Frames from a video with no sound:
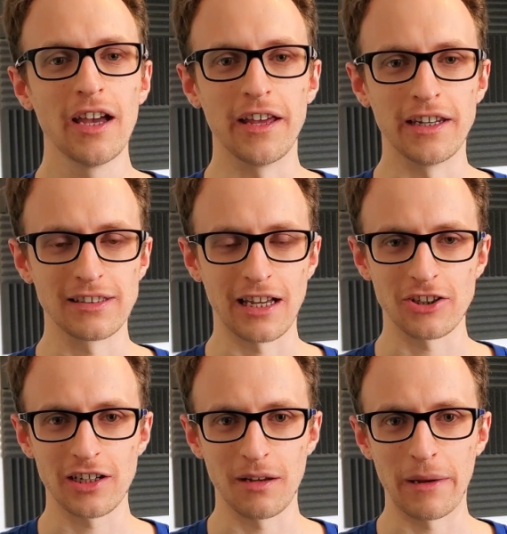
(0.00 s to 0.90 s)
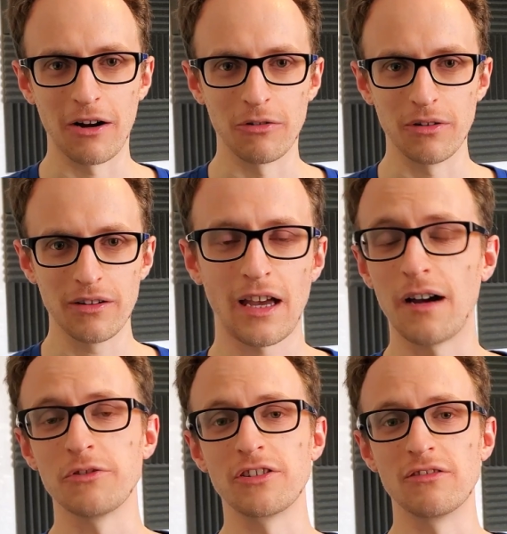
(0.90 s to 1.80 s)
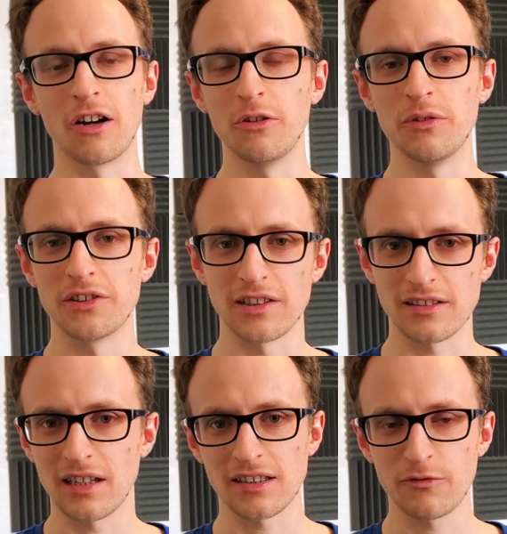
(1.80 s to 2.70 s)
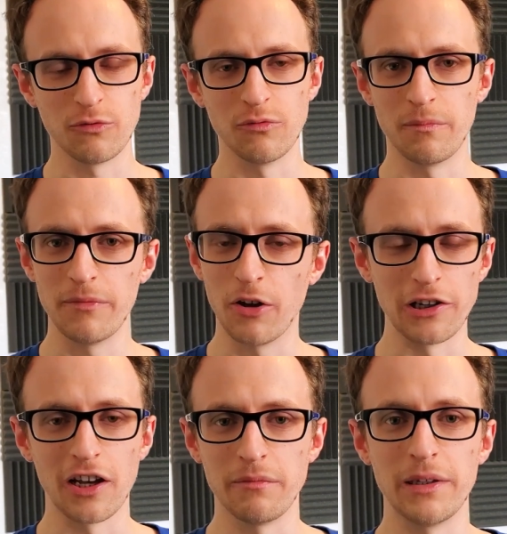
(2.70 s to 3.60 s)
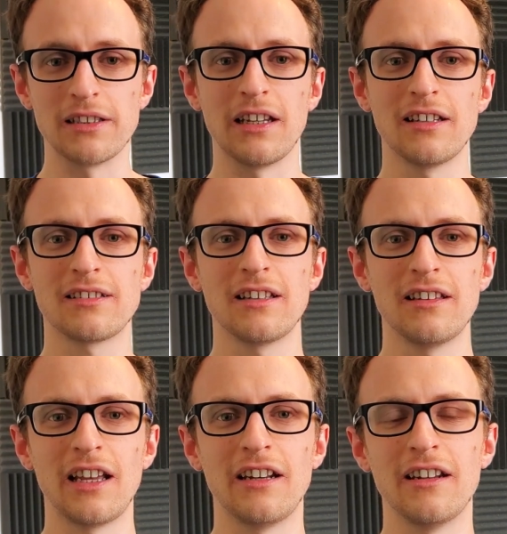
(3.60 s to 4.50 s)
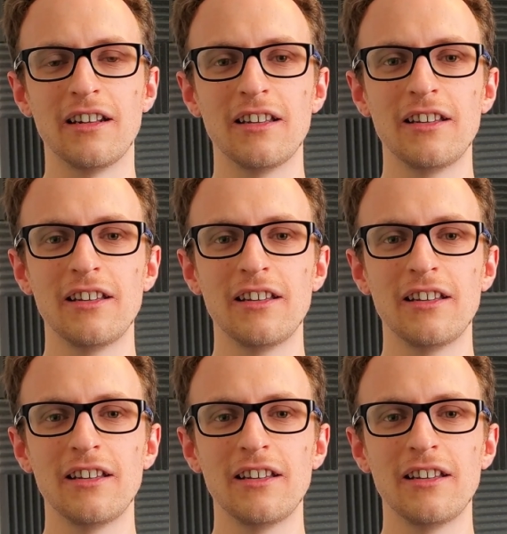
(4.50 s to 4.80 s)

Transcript: and it's actually about how to grow a successful online business, then